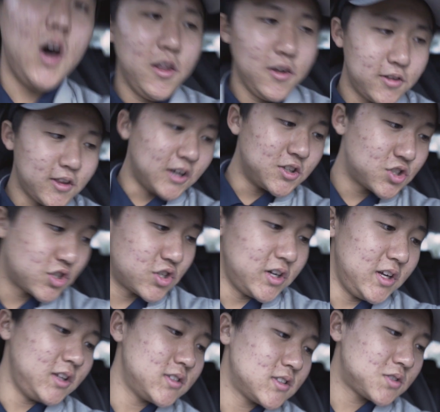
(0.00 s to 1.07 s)
other
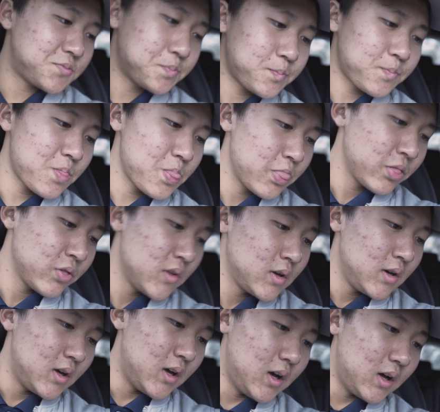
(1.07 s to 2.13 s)
touchscreens.
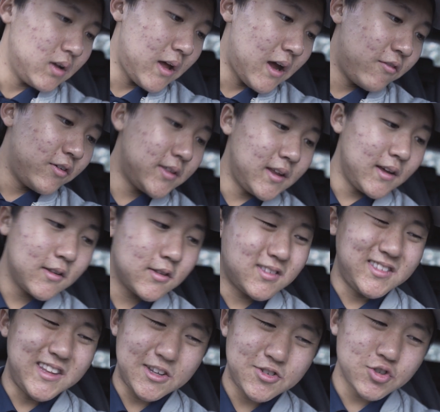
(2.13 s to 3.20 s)
Everything's
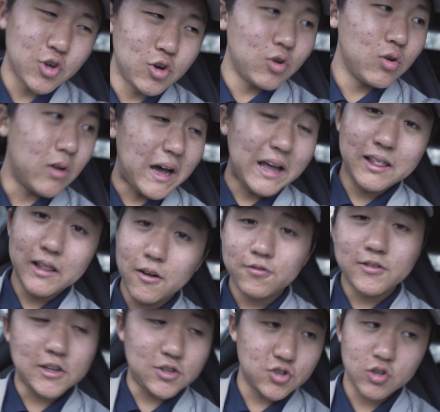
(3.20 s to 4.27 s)
digital. I
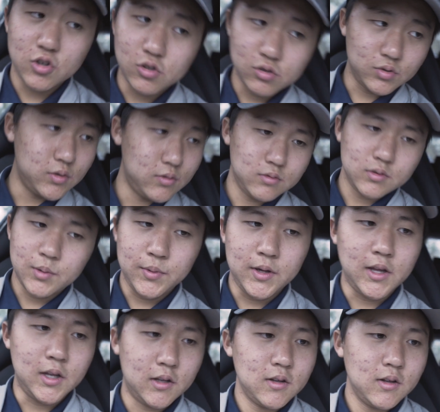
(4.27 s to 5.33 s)
love digital. I
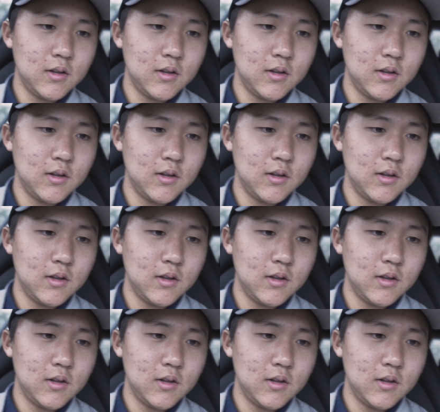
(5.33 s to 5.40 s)
mean,